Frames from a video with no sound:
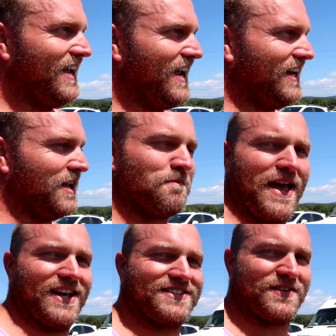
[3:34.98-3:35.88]
hitting
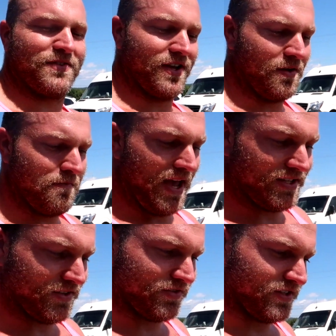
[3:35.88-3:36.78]
massive a
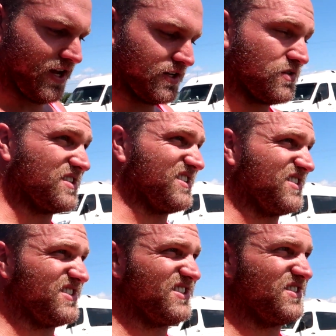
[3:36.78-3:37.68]
massive snatch, This
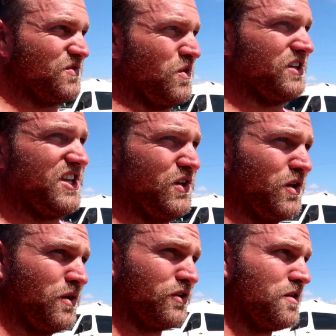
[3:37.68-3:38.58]
is one
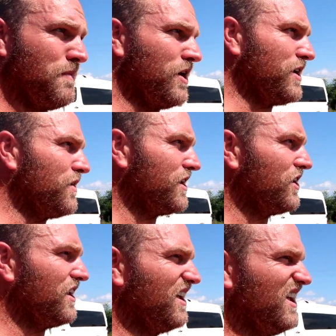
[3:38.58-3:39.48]
kilo under the American
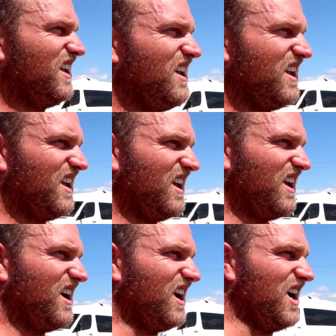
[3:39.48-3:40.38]
record.
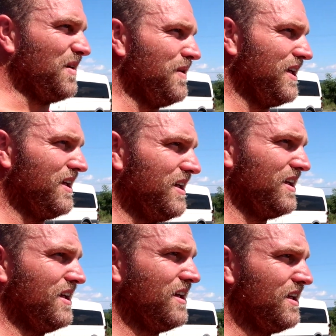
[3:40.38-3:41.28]
Um,
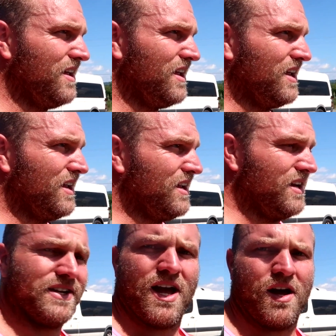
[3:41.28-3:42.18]

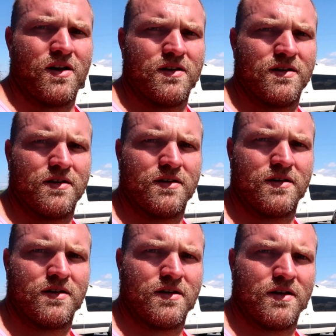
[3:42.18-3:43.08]
now
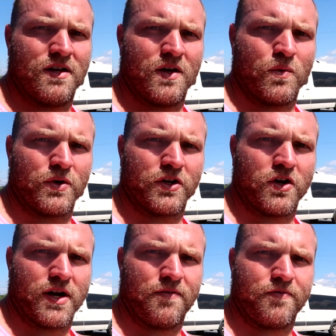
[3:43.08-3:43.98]
we're gonna
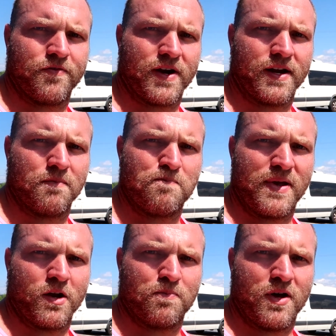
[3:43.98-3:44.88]
go get a freaking
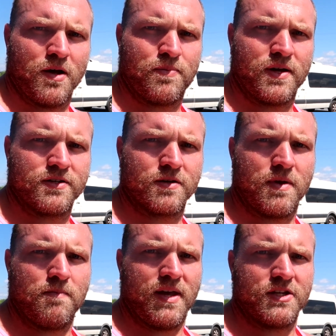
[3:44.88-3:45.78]
bigger pump. It's gonna
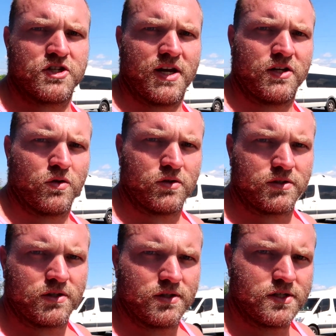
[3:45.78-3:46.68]
be me and Jan
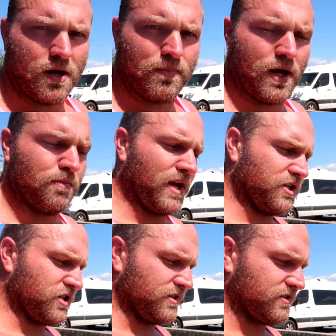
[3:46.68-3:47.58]
doing dumbbell
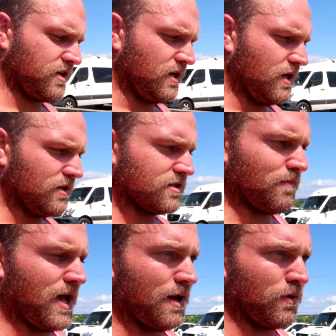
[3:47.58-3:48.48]
benches,
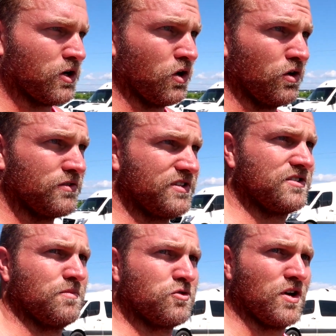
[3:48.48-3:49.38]
some hammer curls,
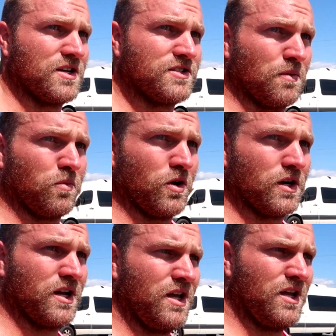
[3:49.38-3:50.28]
and some tricep work.